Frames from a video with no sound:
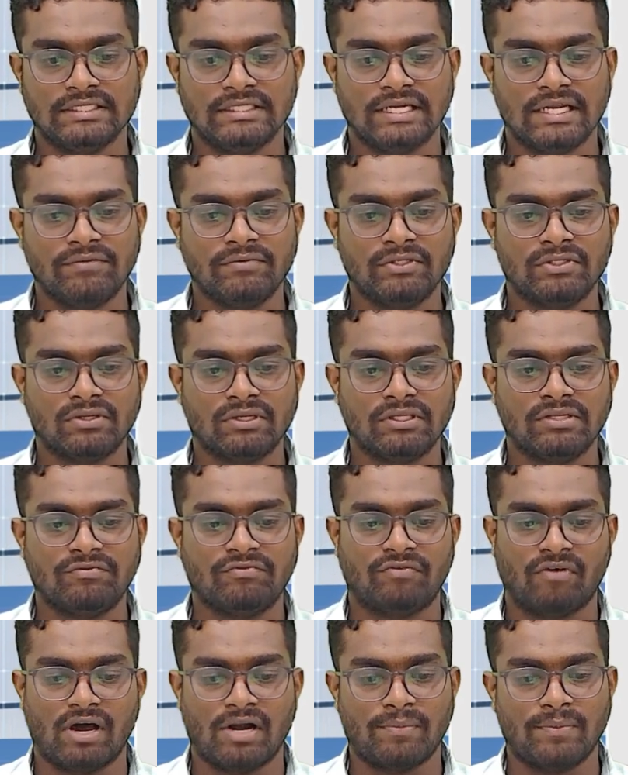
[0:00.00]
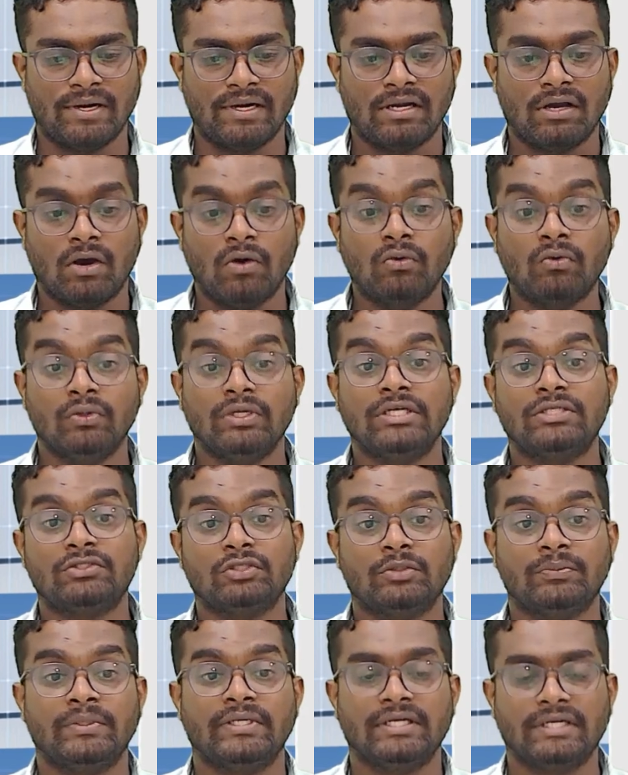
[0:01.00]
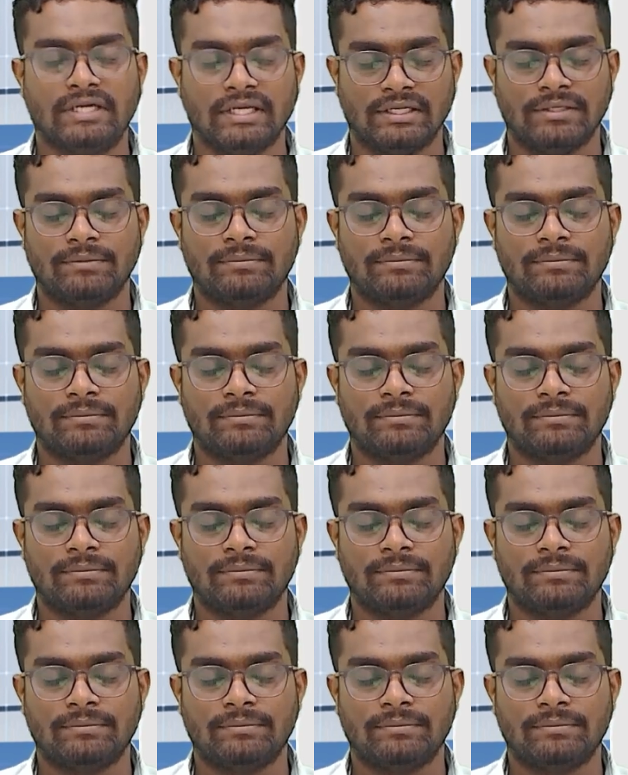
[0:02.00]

Then we saw the format, how it should be done.